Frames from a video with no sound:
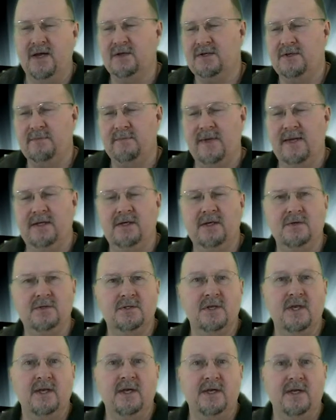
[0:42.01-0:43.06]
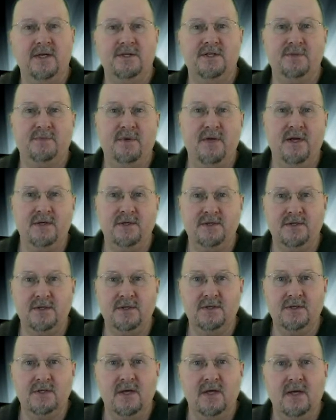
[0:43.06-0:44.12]
Now tomatoes and
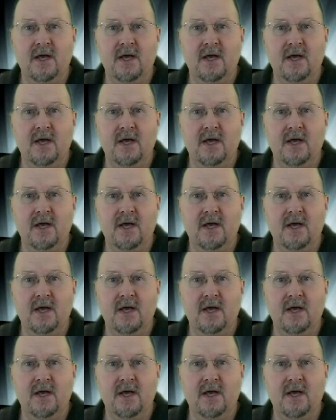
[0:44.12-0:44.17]
spinaches